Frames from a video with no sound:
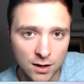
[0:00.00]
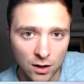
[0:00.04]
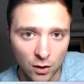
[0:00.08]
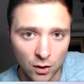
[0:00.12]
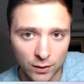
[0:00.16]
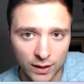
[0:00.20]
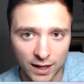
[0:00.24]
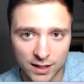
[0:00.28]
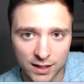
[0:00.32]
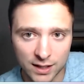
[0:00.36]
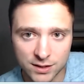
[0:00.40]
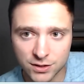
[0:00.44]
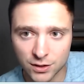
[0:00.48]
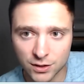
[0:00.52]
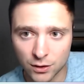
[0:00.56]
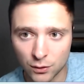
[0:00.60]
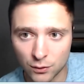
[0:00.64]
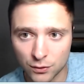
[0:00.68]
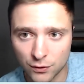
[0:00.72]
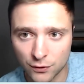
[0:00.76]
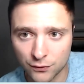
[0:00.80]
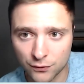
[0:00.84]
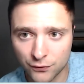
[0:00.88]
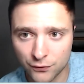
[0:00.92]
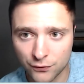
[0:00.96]
Okay,
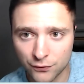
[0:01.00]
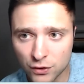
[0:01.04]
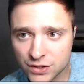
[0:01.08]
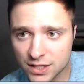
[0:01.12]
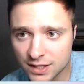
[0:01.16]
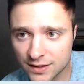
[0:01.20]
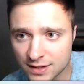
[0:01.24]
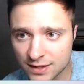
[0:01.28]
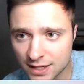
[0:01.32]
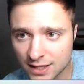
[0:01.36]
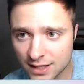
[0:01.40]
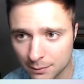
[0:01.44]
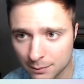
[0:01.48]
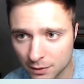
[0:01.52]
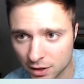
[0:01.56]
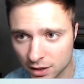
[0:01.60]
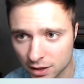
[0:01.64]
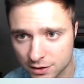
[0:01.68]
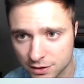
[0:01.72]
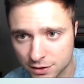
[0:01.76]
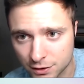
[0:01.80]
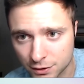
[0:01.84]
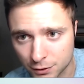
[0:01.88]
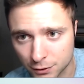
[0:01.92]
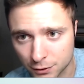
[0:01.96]
so the first thing that I'm going
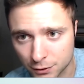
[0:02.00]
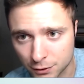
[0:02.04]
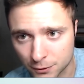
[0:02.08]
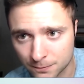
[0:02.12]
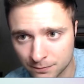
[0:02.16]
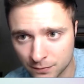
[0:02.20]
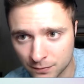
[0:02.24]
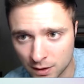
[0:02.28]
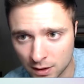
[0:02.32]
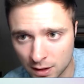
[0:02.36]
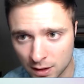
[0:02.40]
to do